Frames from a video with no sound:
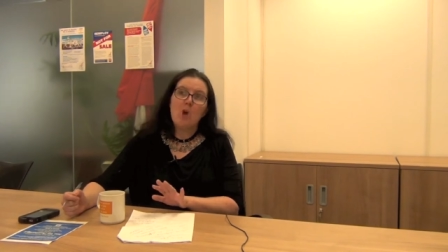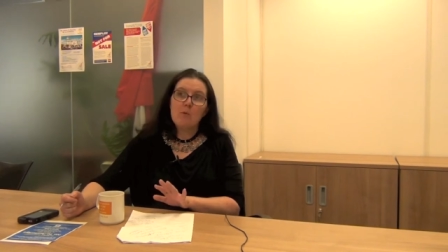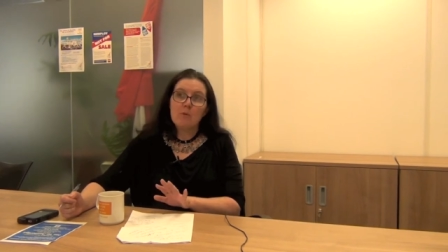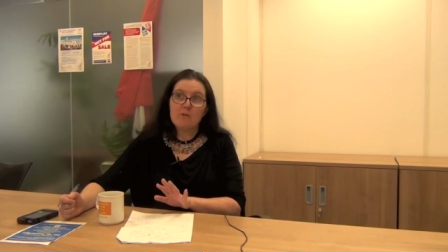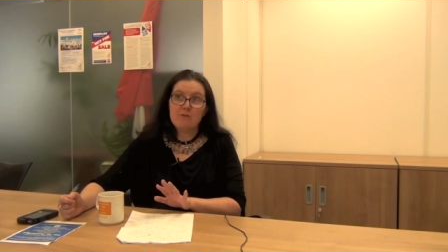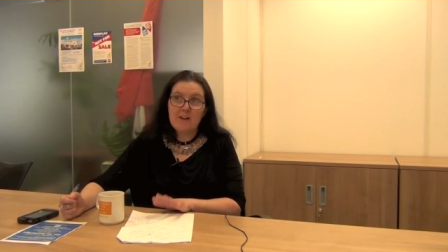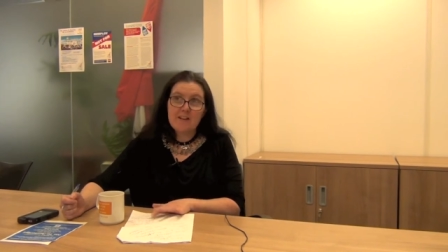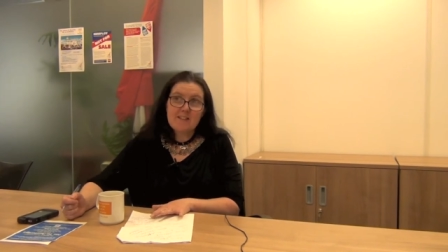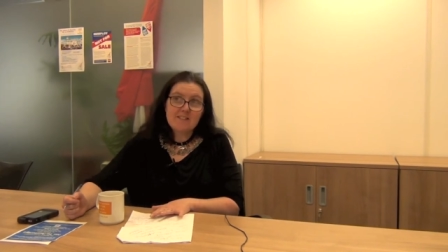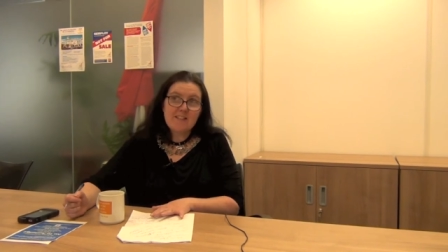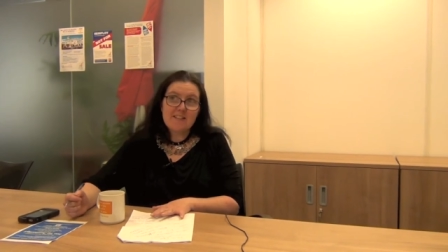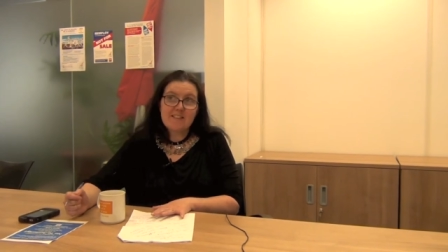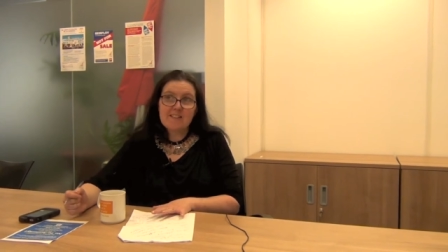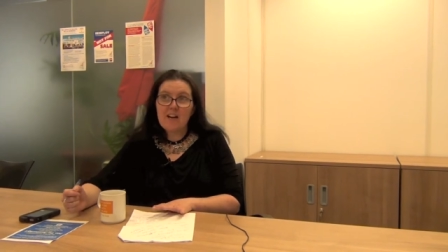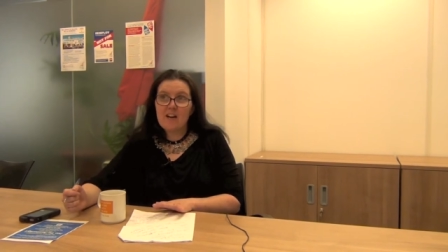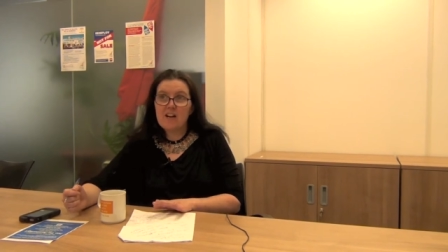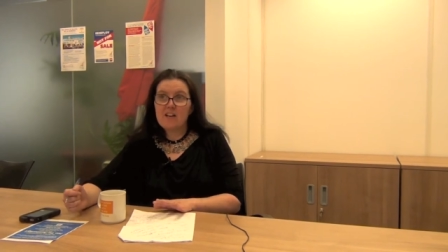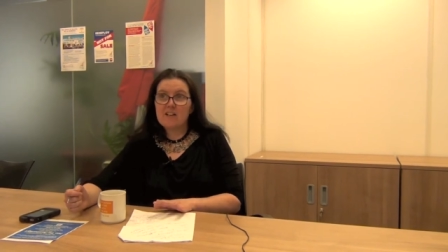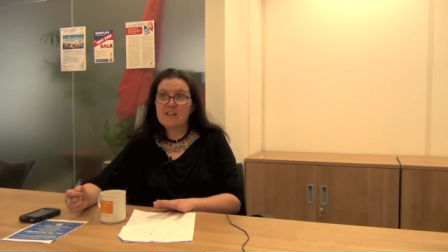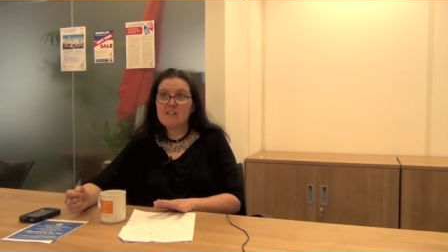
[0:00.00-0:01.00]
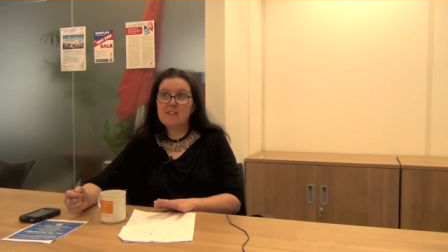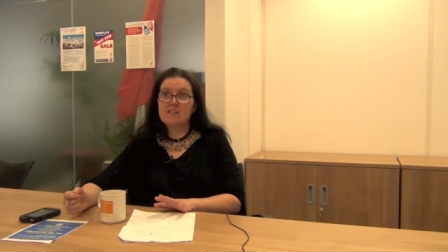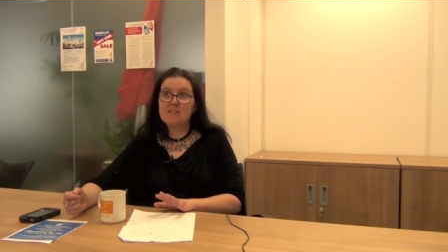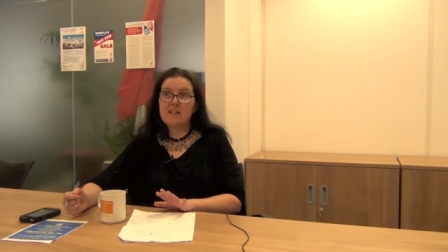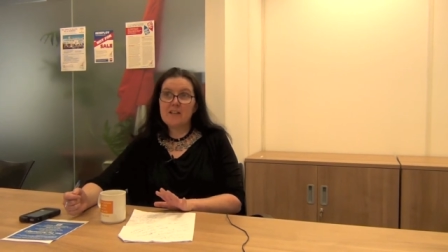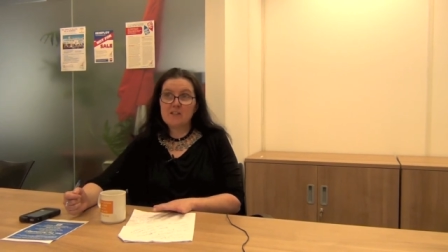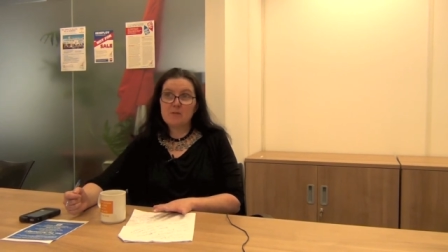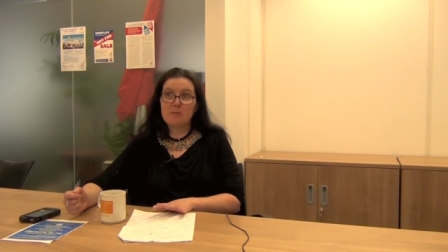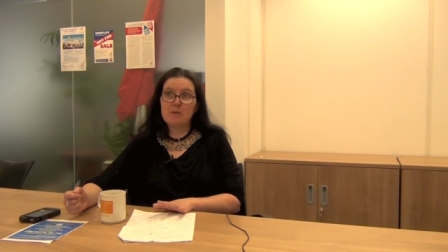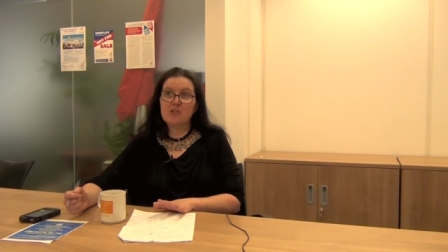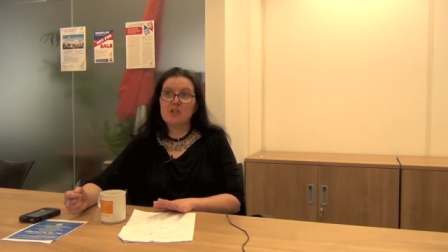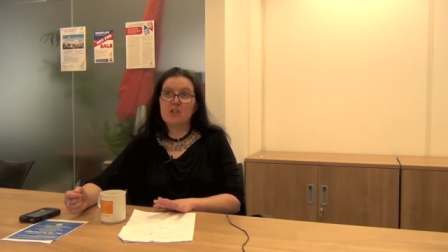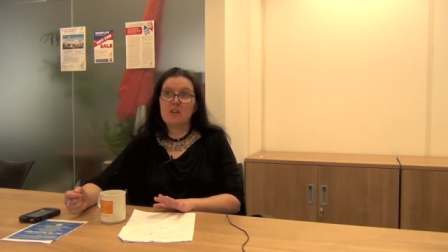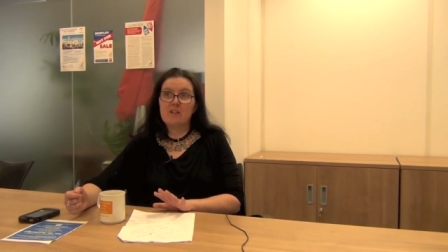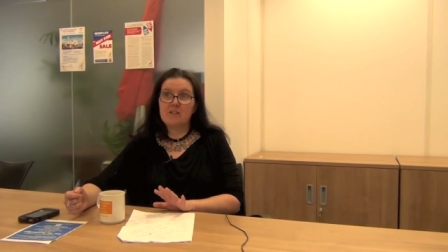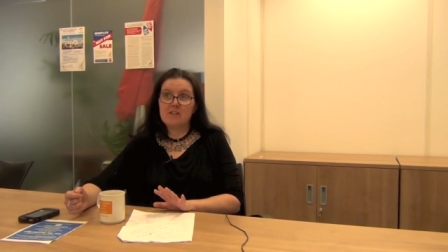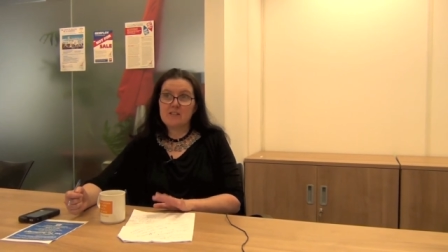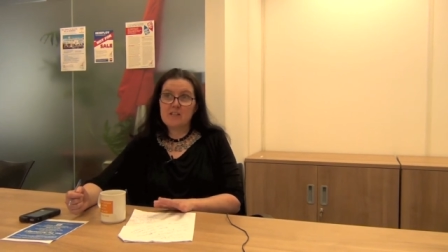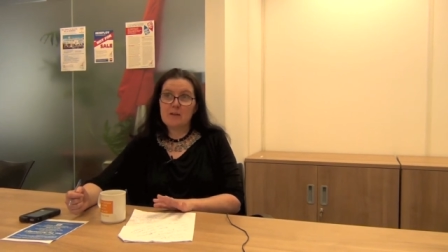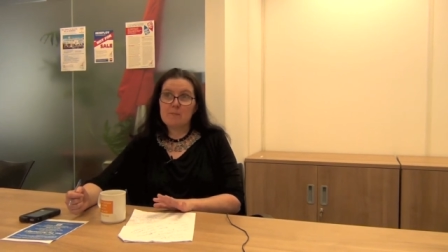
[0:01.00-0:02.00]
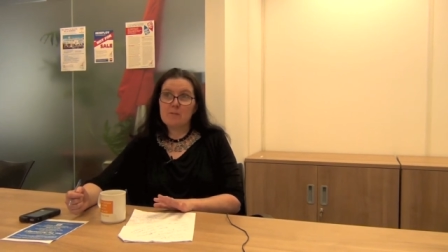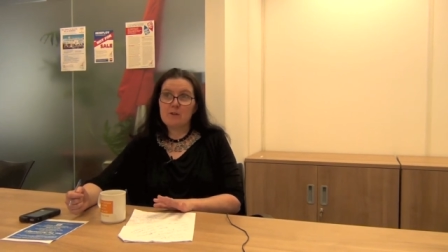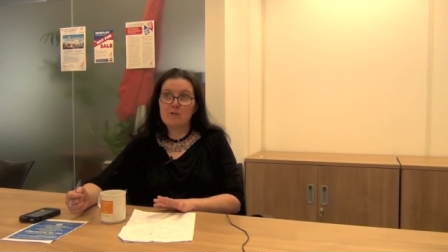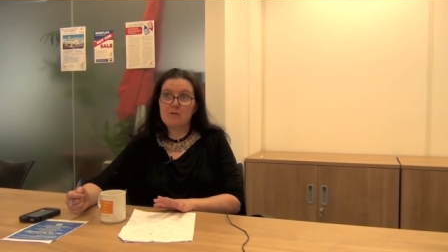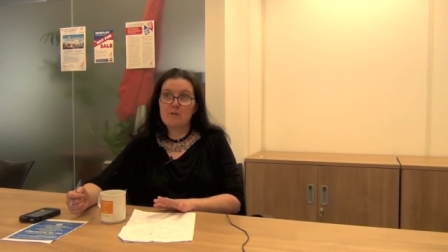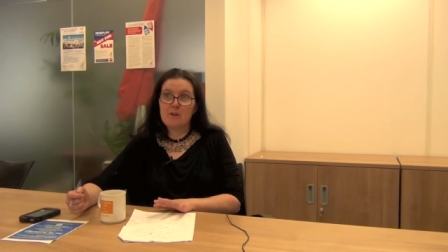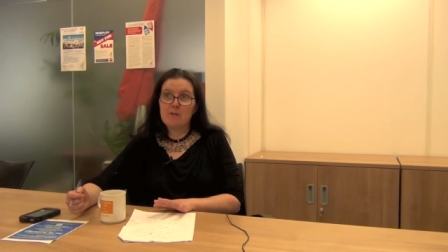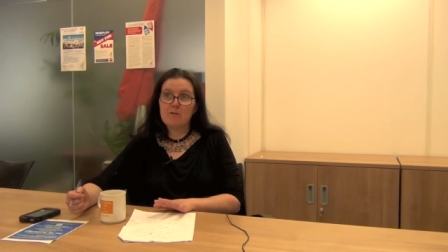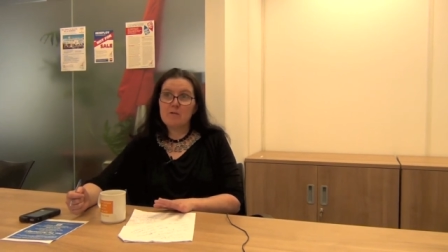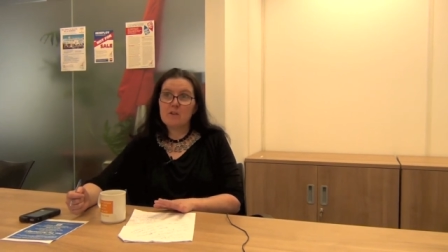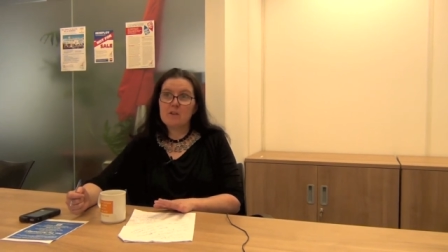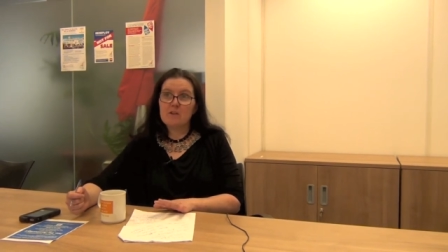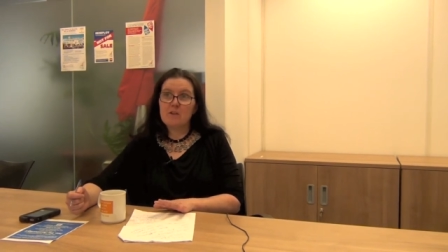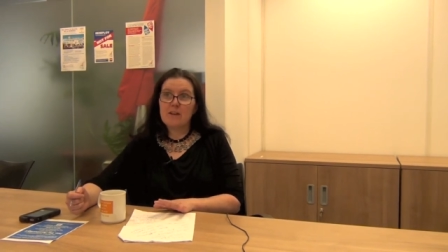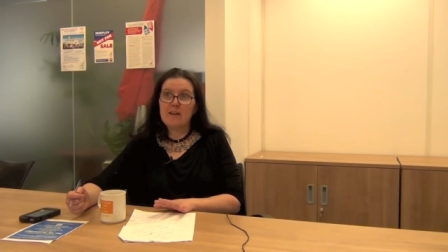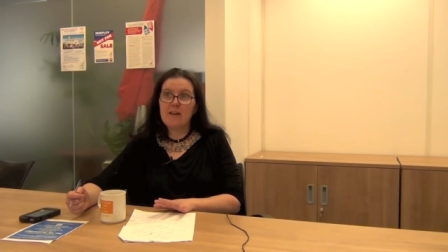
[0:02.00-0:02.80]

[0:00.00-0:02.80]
We're facing our next budget on December the 5th,